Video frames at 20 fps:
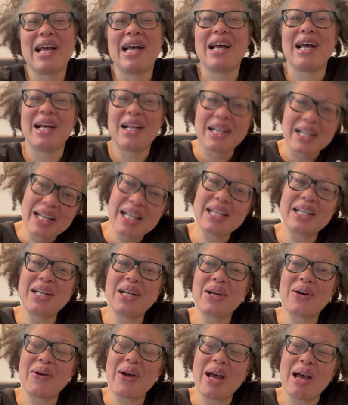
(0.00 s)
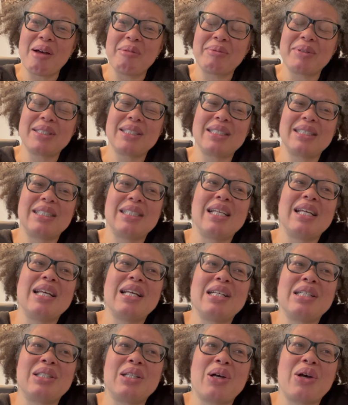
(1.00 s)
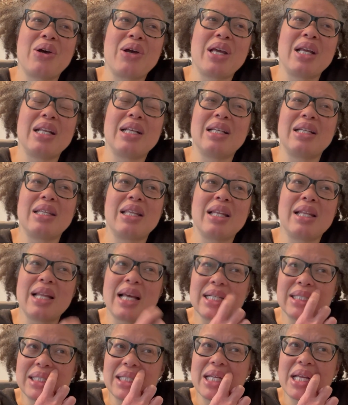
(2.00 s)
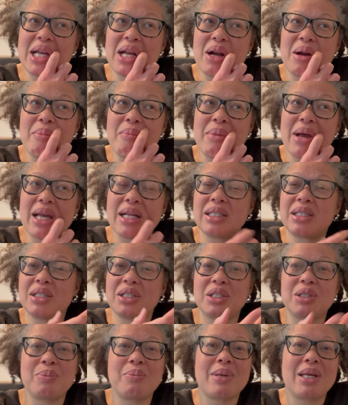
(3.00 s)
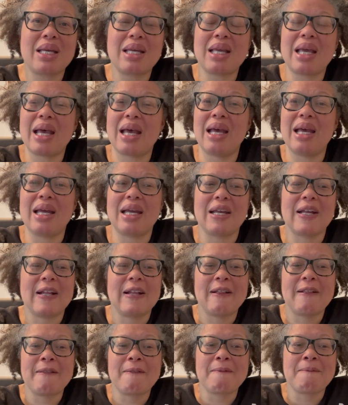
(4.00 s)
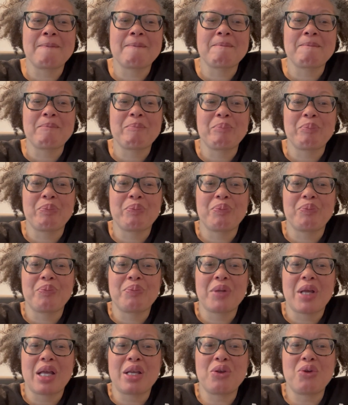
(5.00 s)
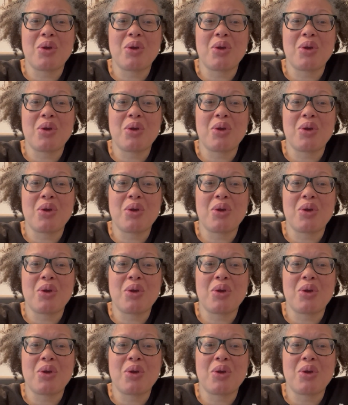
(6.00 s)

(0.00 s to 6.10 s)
I'll let you know what happens. So in the lesson here might just be, hey, you